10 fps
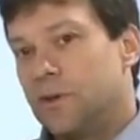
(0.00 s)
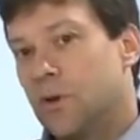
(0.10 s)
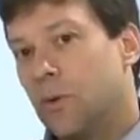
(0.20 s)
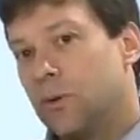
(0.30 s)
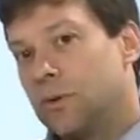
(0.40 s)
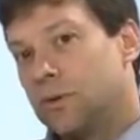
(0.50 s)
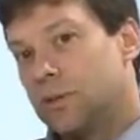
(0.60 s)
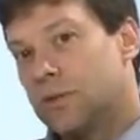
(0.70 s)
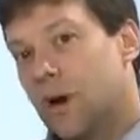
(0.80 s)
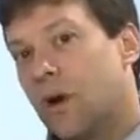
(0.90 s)
So
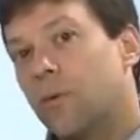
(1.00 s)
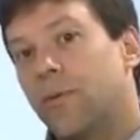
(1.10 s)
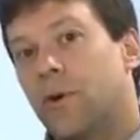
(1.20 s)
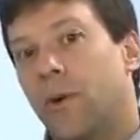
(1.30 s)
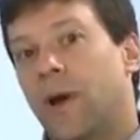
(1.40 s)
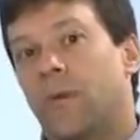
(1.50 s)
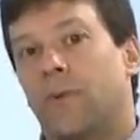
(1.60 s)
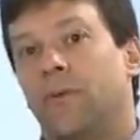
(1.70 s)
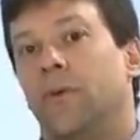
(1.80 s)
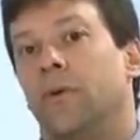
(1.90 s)
to start with the quick
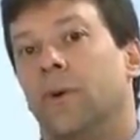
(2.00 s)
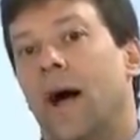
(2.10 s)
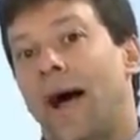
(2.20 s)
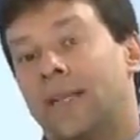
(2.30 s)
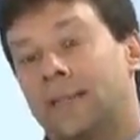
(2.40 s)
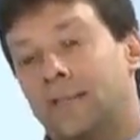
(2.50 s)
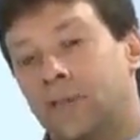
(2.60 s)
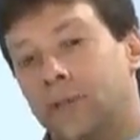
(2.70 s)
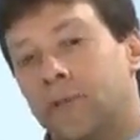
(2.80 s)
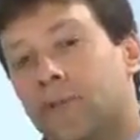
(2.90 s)
review, as of
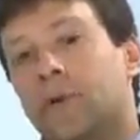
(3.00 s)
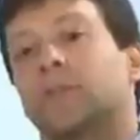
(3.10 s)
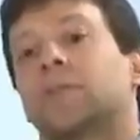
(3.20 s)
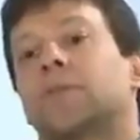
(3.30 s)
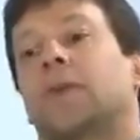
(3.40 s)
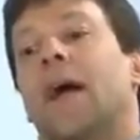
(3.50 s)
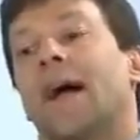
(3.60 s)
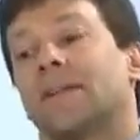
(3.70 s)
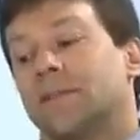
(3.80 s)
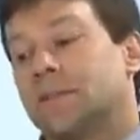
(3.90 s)
June 1st, for
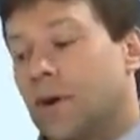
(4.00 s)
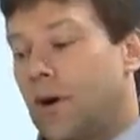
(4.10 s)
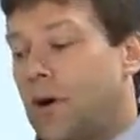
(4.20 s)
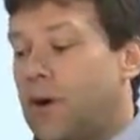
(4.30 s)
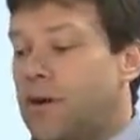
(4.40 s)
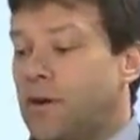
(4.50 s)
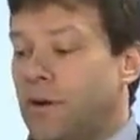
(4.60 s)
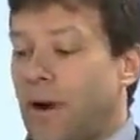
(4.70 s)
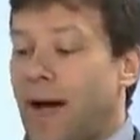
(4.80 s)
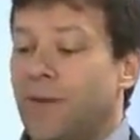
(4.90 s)
accidents on
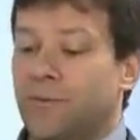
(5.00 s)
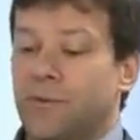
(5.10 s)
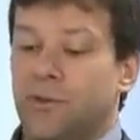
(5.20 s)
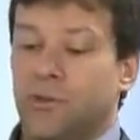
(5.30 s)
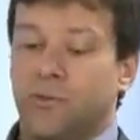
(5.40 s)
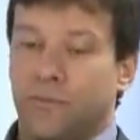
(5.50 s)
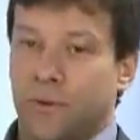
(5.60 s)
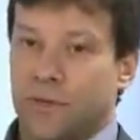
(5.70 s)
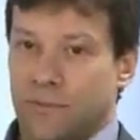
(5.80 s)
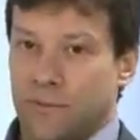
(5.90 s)
or after June
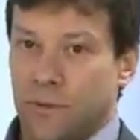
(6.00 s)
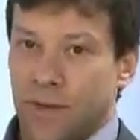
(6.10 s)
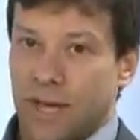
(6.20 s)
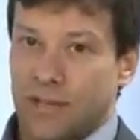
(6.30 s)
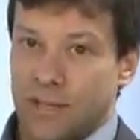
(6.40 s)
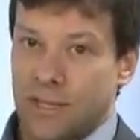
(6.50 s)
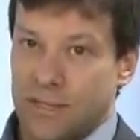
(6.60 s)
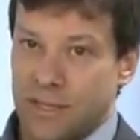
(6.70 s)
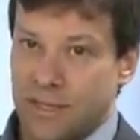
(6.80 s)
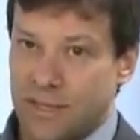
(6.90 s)
1st of
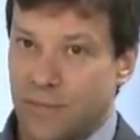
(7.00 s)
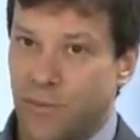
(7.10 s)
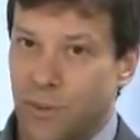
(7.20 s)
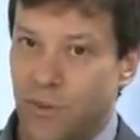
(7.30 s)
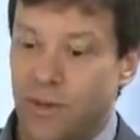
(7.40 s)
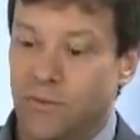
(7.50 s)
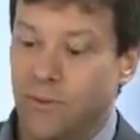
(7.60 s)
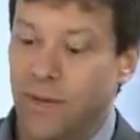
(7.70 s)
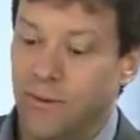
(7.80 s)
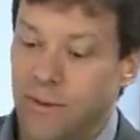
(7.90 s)
2016, some 3 weeks
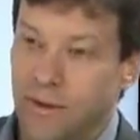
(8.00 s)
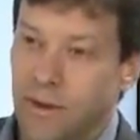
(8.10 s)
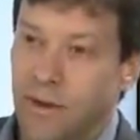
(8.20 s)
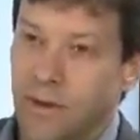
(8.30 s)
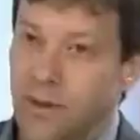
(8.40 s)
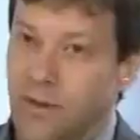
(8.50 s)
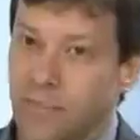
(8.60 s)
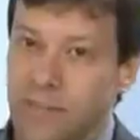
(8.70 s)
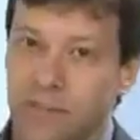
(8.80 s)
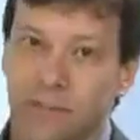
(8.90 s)
from now, there
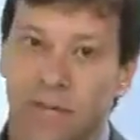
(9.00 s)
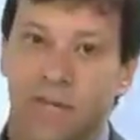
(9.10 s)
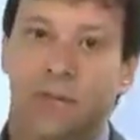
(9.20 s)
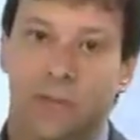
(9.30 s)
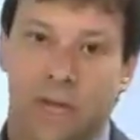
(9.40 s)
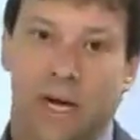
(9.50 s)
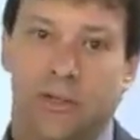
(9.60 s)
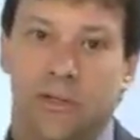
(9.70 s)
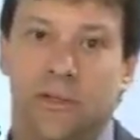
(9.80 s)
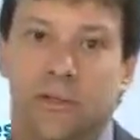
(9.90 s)
have been some major
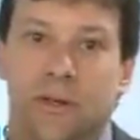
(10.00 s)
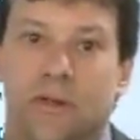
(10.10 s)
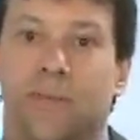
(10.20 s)
reductions.